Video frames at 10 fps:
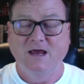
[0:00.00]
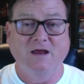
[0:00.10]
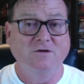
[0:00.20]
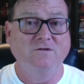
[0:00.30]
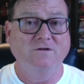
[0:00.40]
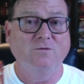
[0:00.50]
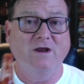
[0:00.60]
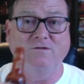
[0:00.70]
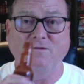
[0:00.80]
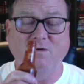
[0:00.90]
And using
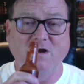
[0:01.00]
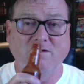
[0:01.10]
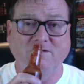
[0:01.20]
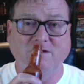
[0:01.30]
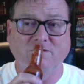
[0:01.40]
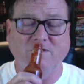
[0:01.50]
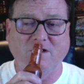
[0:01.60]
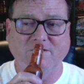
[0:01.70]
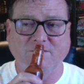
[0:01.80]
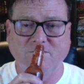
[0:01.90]
red serranos, that was
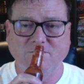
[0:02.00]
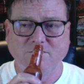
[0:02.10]
awesome.